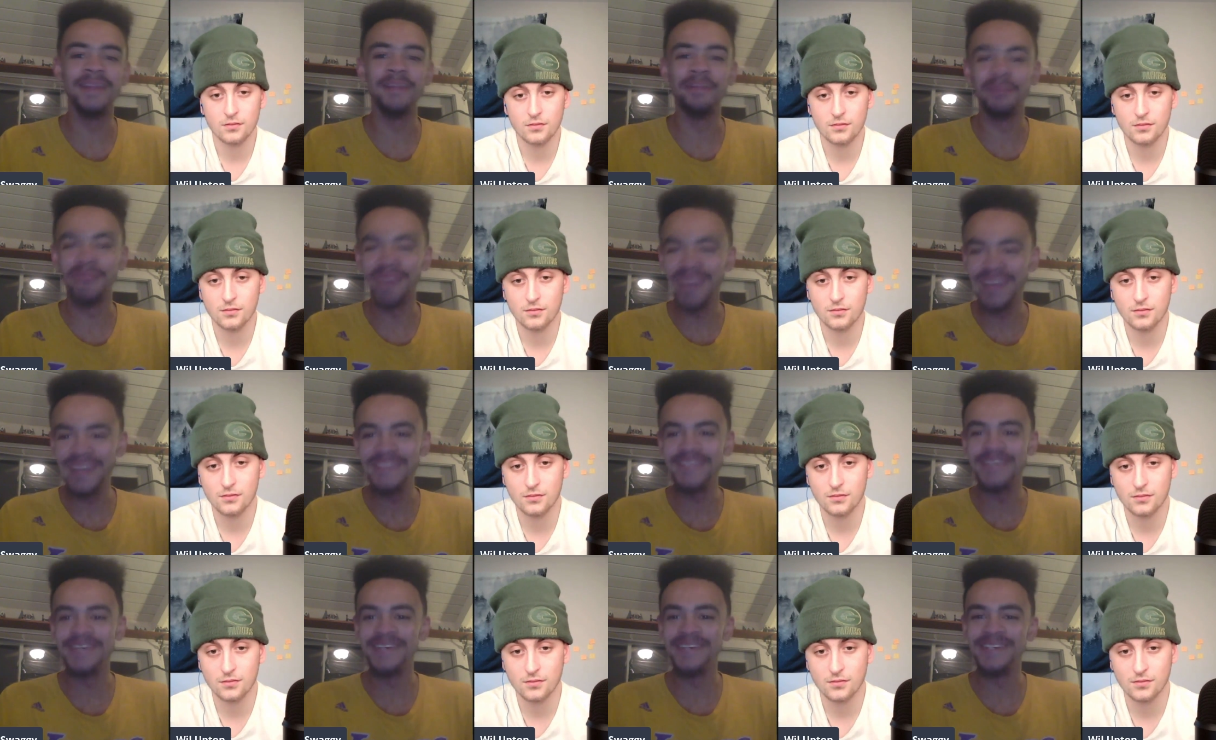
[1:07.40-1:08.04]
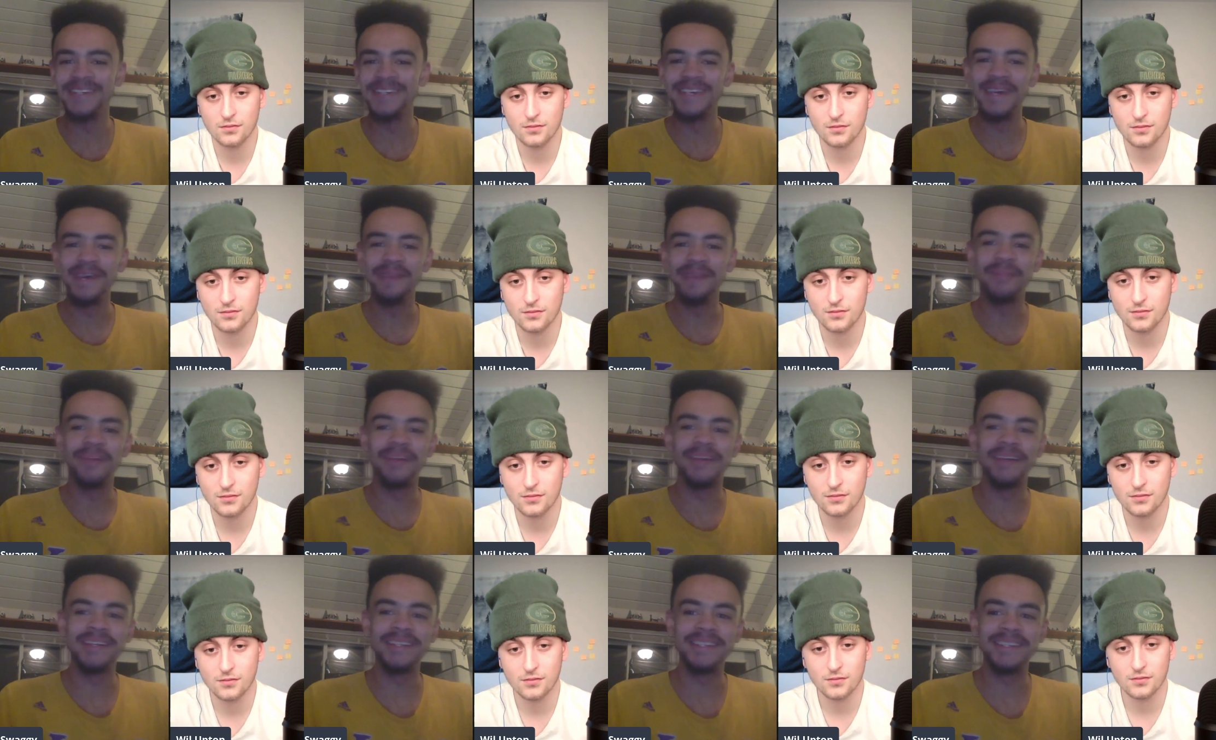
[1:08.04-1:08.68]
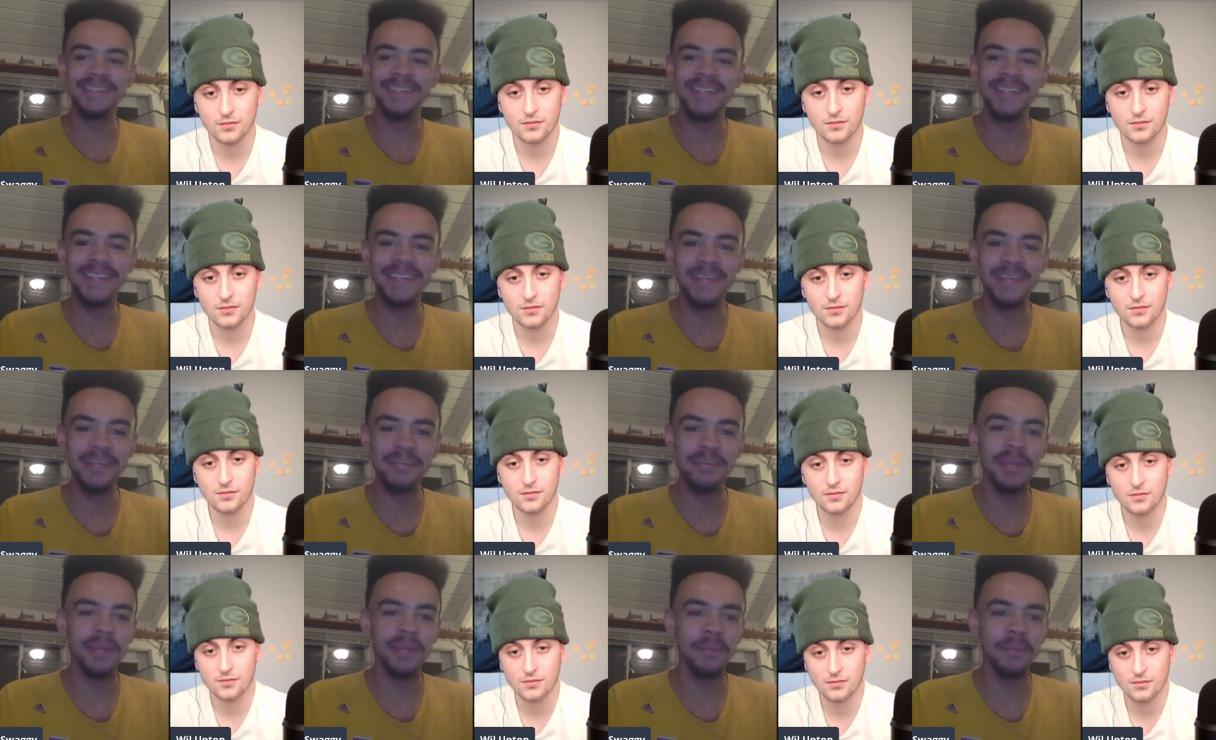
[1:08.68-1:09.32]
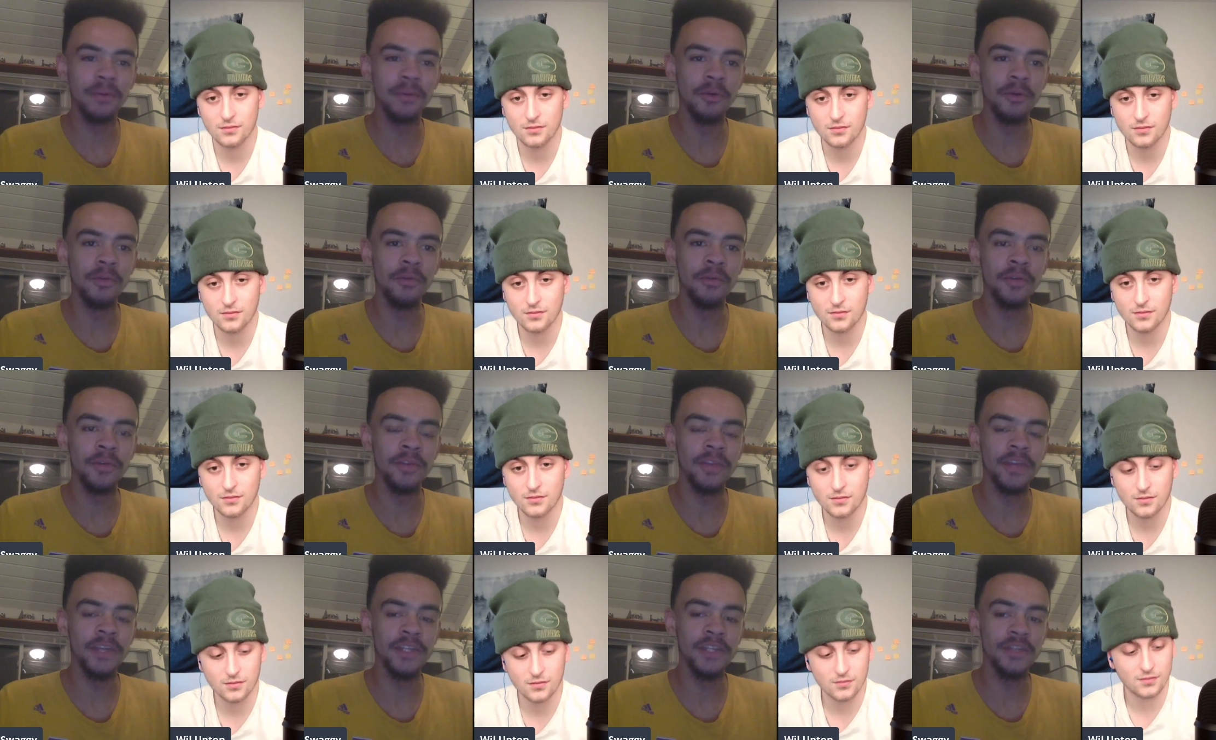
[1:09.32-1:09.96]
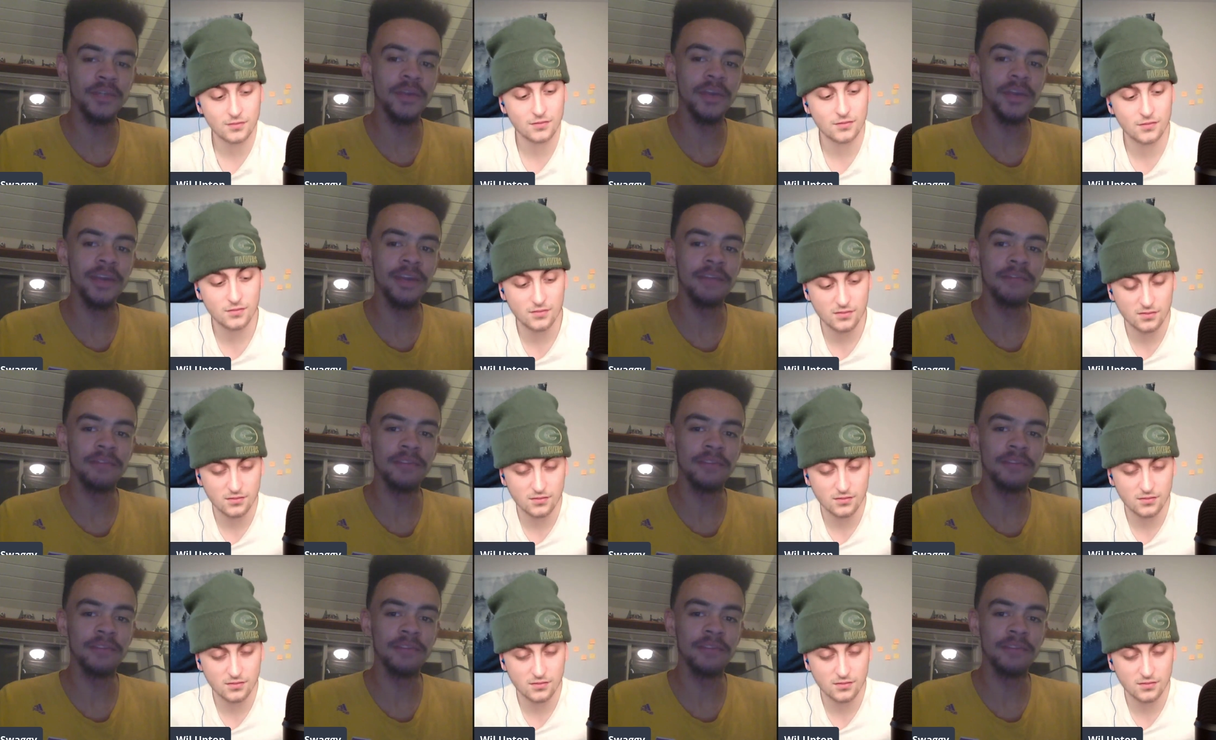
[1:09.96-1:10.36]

Speaker 1: the Blazers make a sneaky big move and they trade